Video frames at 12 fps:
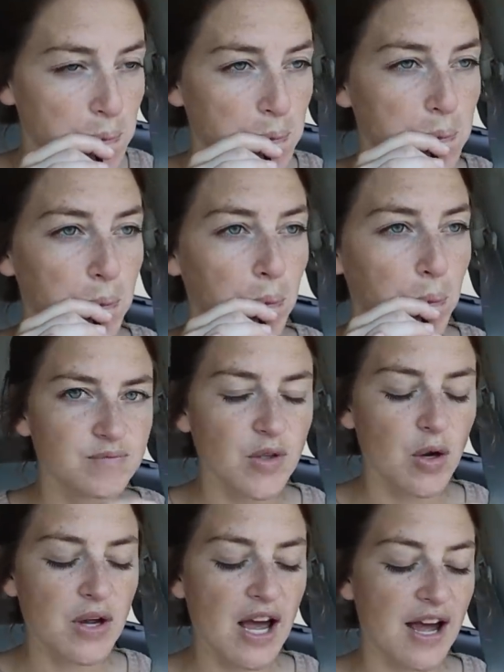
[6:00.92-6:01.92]

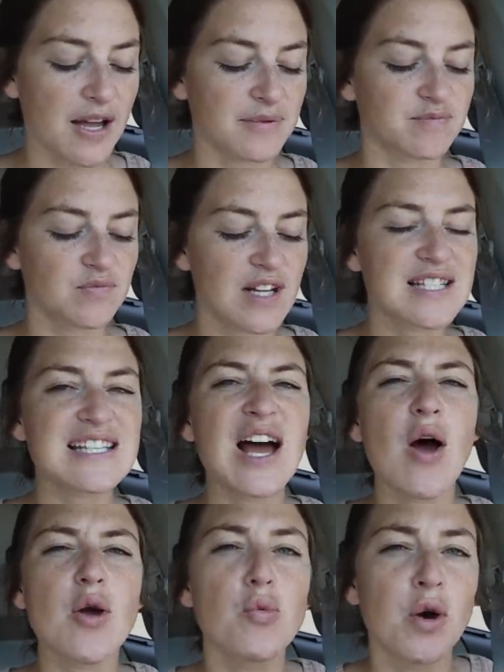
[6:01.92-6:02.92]
Okay, this is
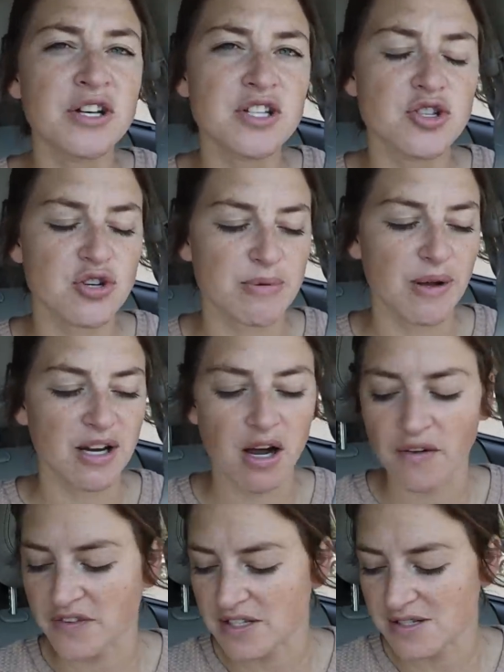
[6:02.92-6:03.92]
how I want to drink my
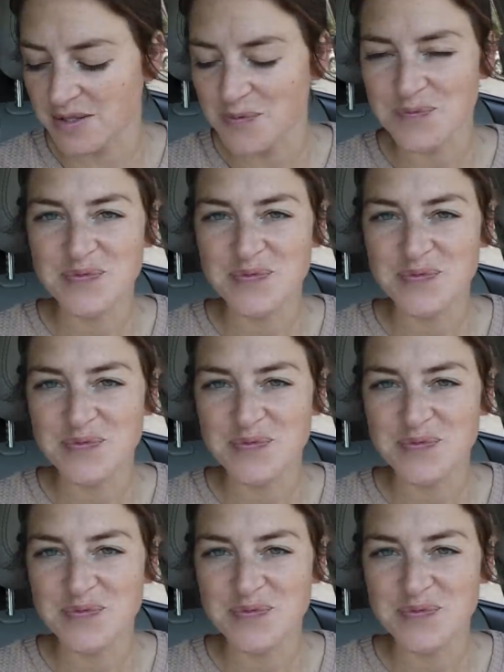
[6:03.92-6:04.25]
coffees.